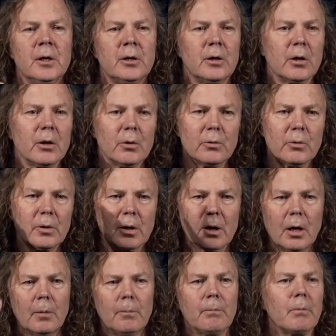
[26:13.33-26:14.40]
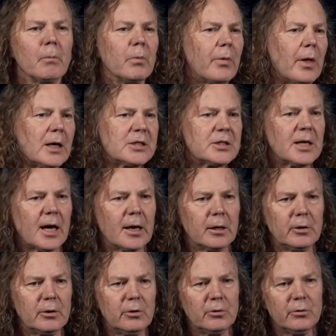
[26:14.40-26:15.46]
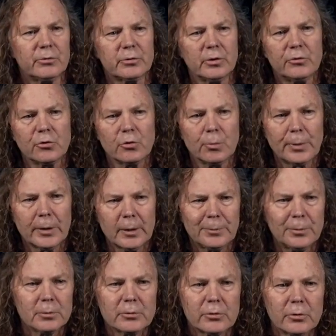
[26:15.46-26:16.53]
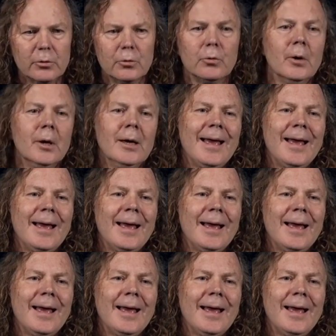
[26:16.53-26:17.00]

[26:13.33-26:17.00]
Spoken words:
They're starting to use digital people to